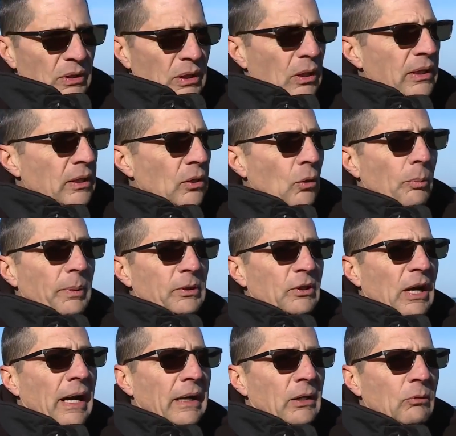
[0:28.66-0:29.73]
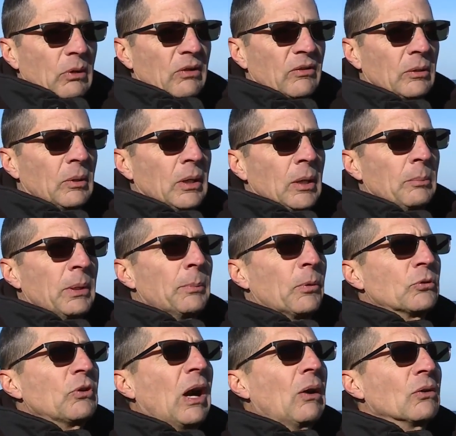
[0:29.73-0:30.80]
Fisherman Steve Knoll was
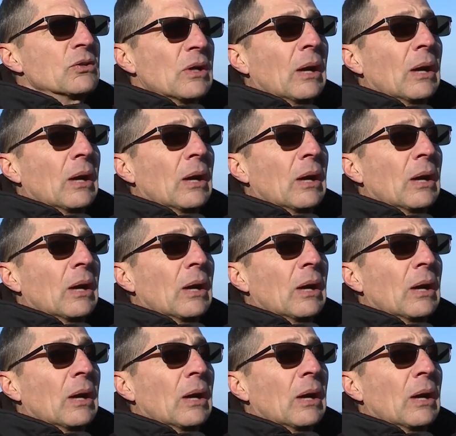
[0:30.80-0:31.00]
stuck.